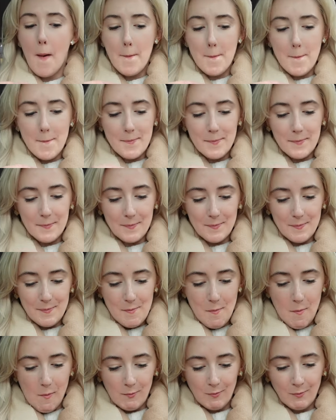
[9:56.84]
Mmm.
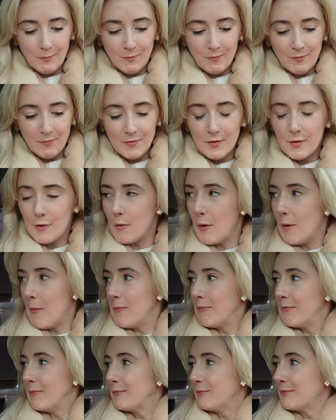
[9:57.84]
Come on.
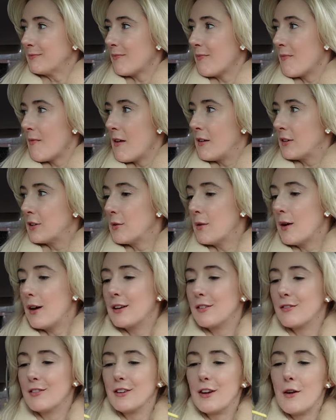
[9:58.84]
Too
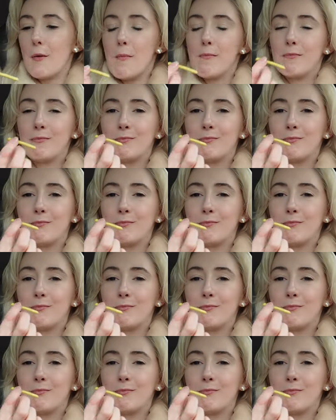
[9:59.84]
early for you.